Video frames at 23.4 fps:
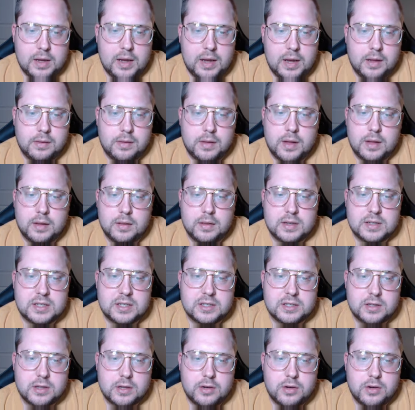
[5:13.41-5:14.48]
And then this
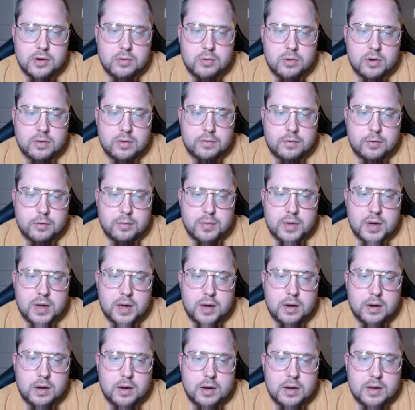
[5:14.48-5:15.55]
is the new one for
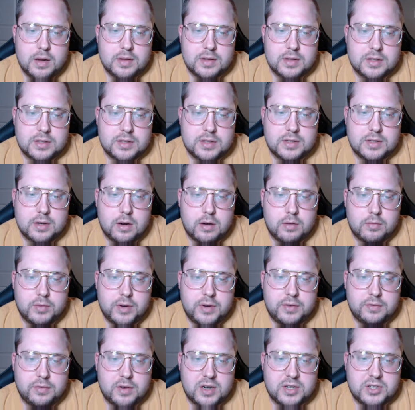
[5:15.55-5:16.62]
me, this
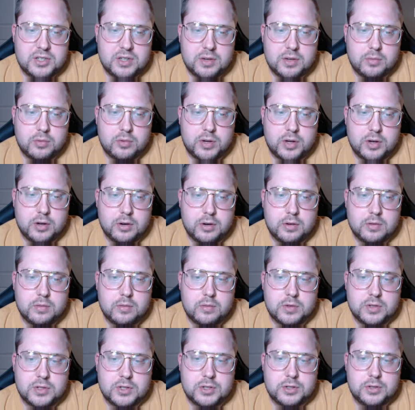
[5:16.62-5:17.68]
refresh symbol here,
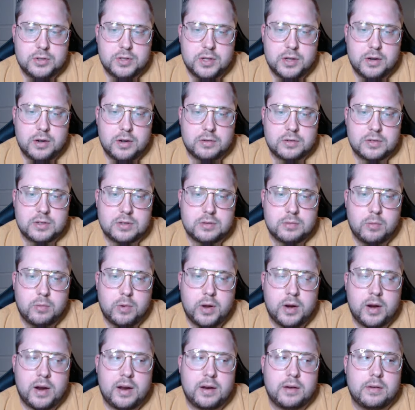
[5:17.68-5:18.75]
which denotes
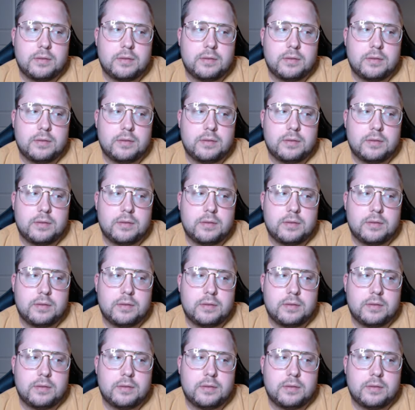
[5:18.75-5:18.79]
when